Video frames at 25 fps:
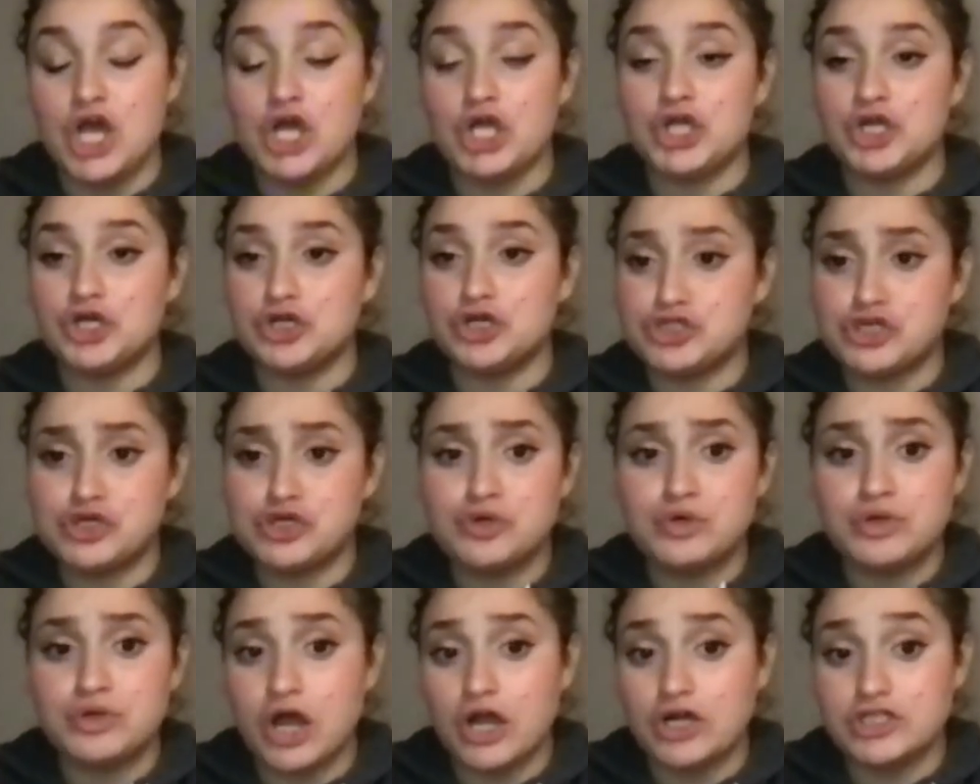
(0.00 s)
Your
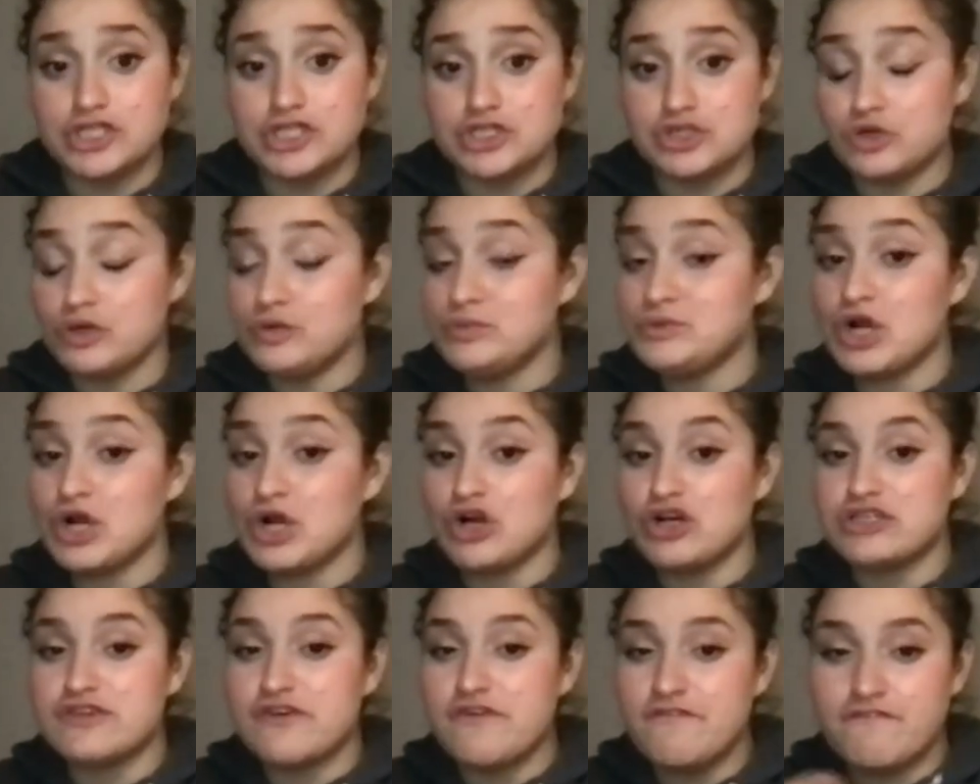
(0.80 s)
2 largest groups are
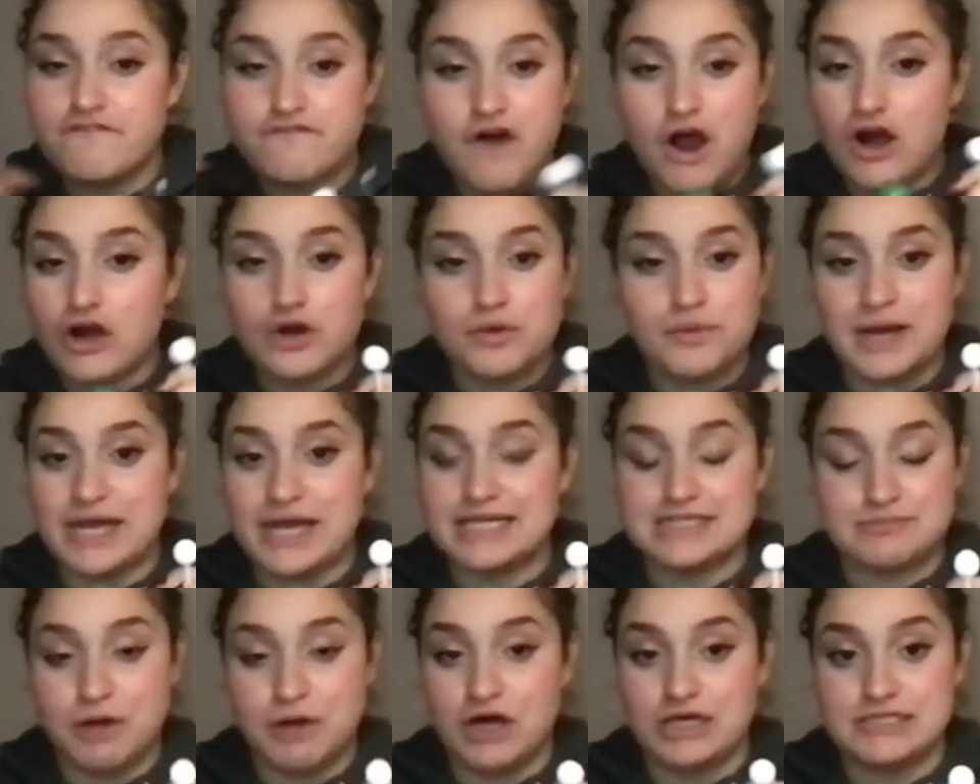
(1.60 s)
as far away
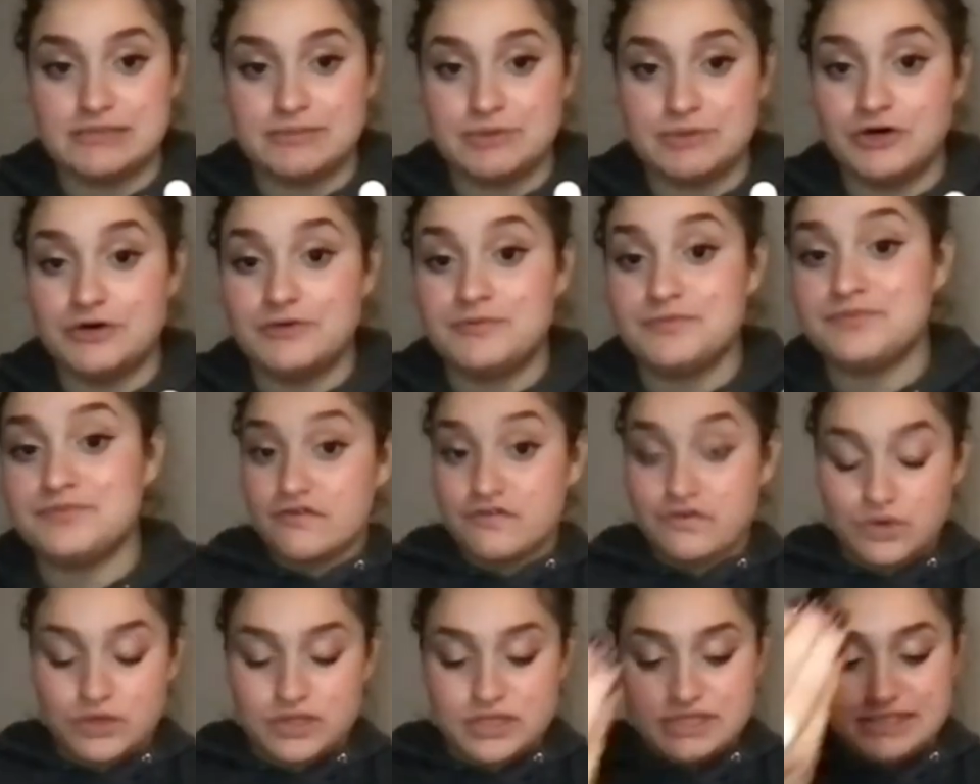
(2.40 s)
as possible.
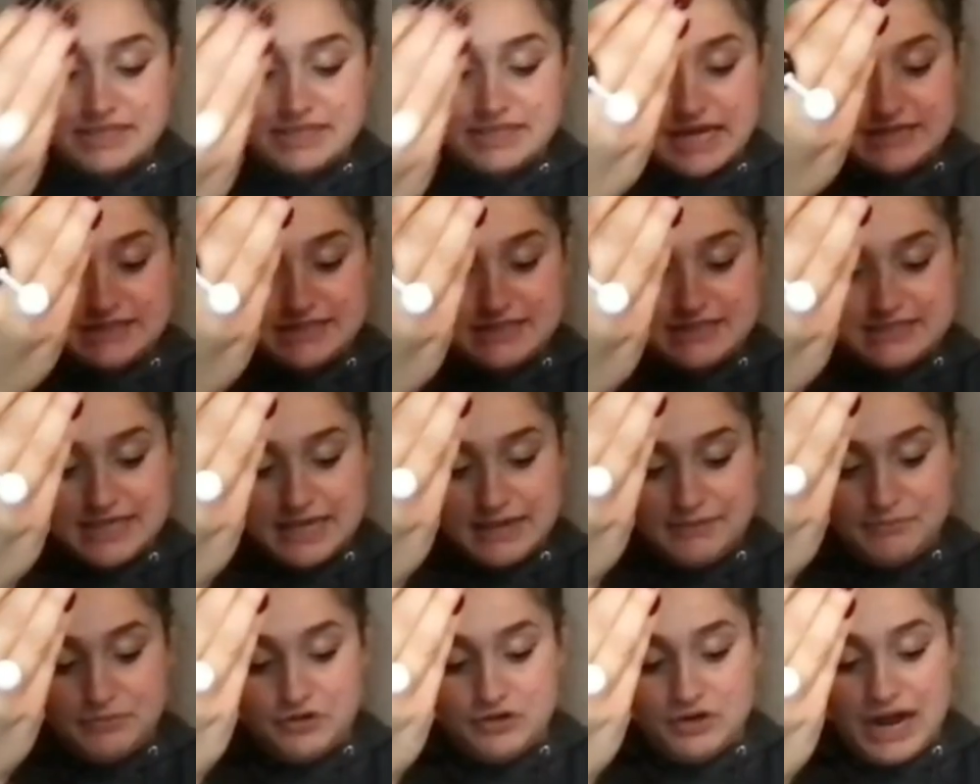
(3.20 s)
For this next
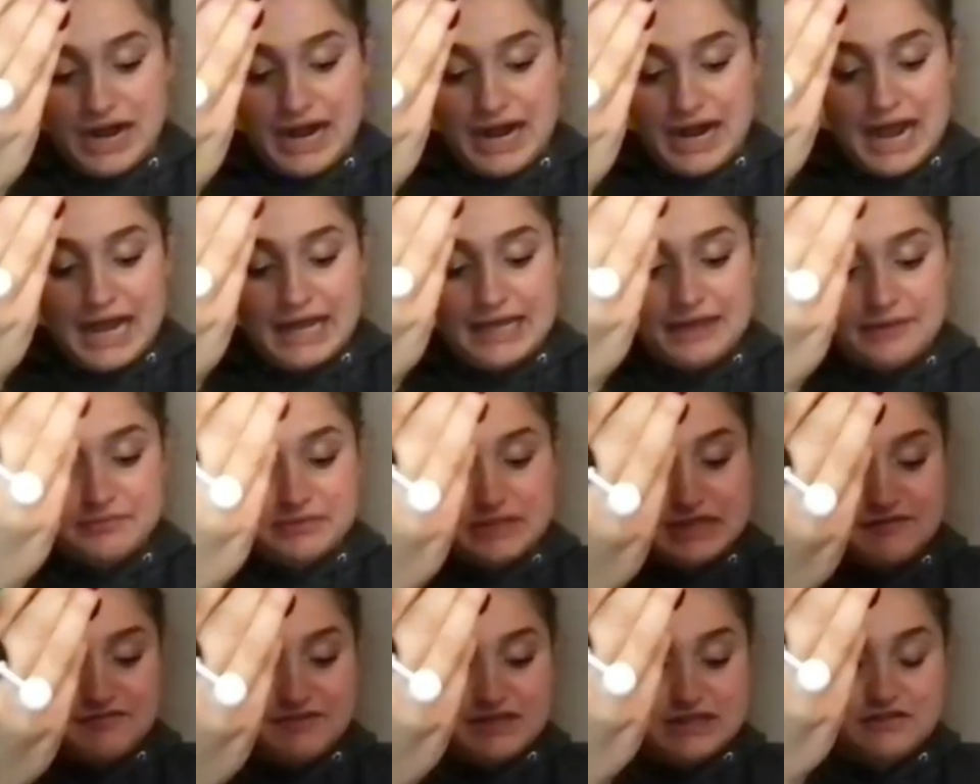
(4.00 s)
example, I am
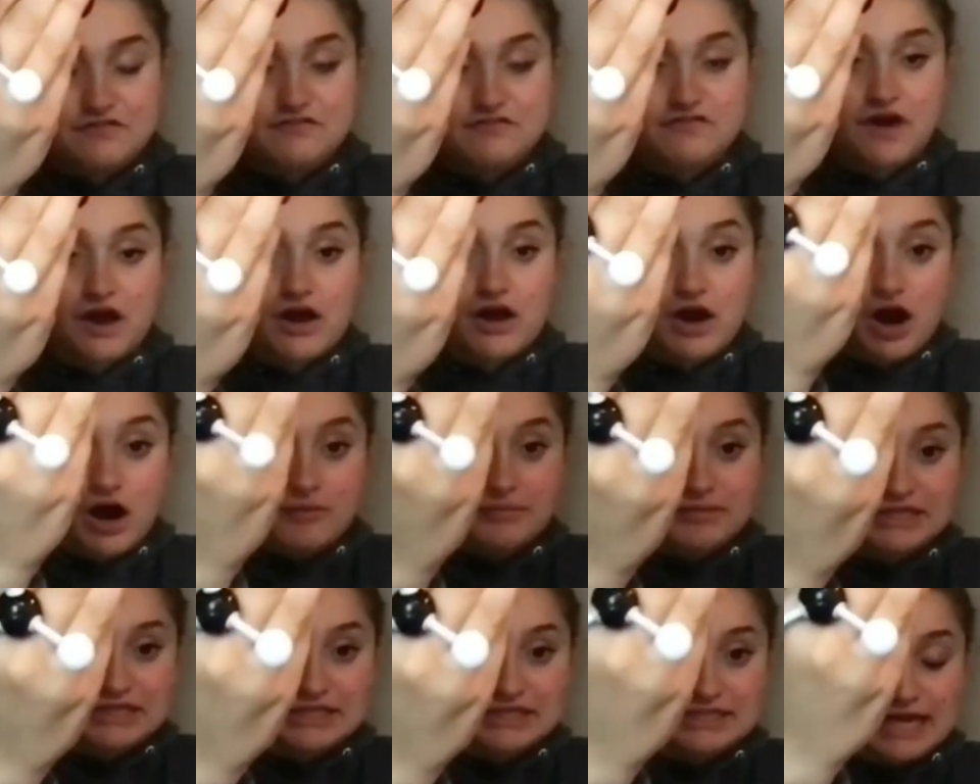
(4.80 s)
leaving the front
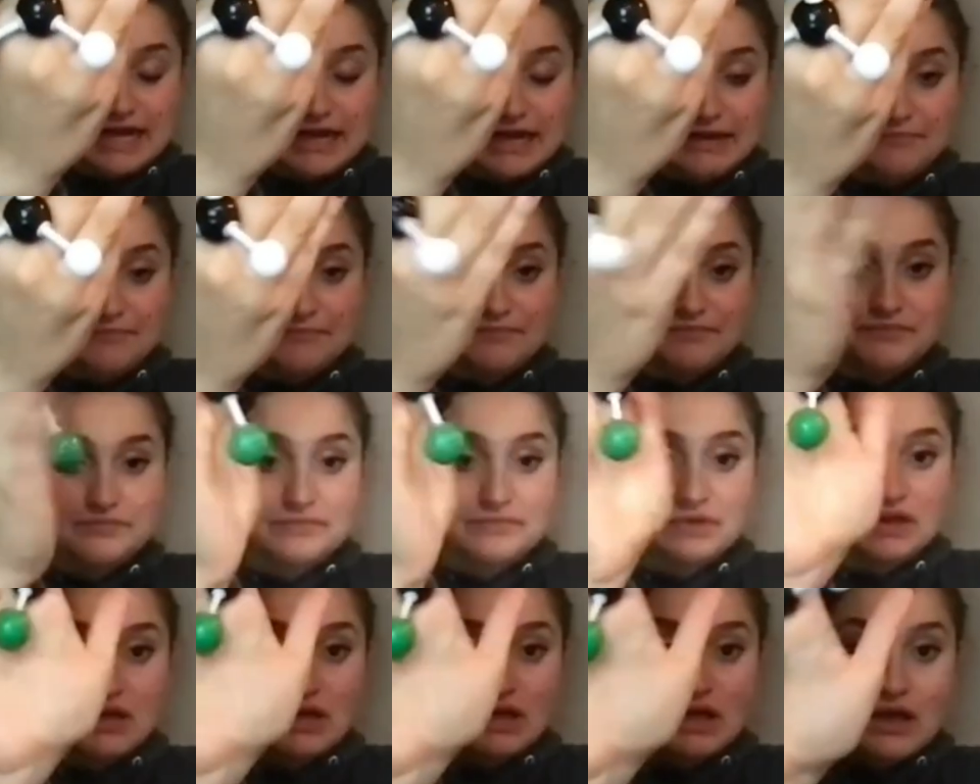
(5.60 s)
carbon the same.
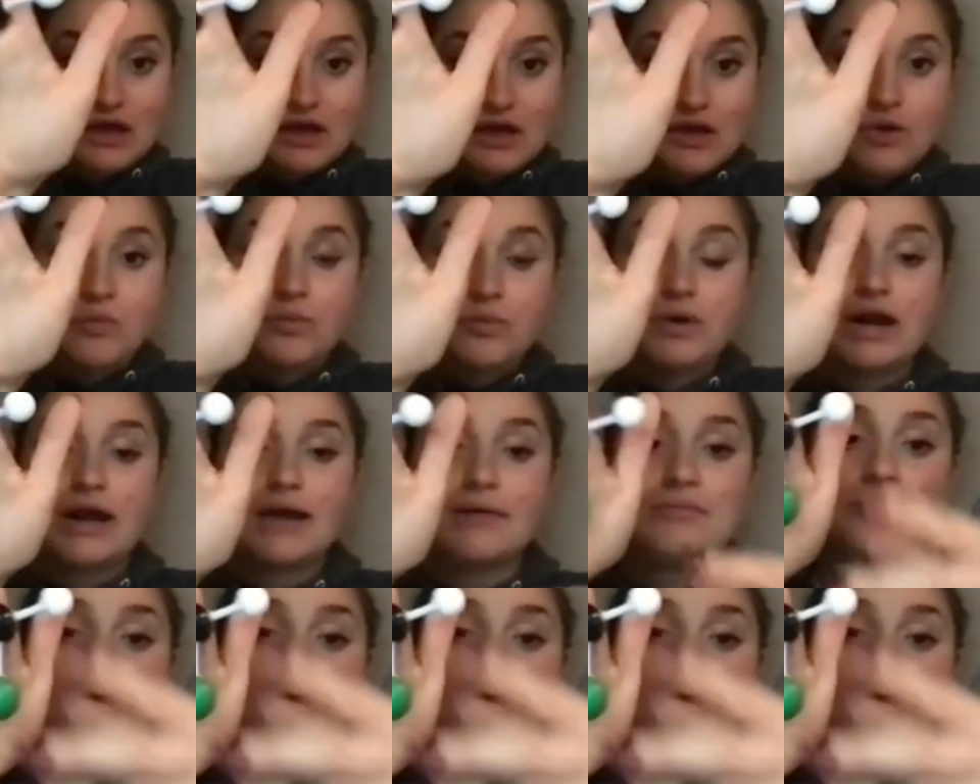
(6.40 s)
What I'm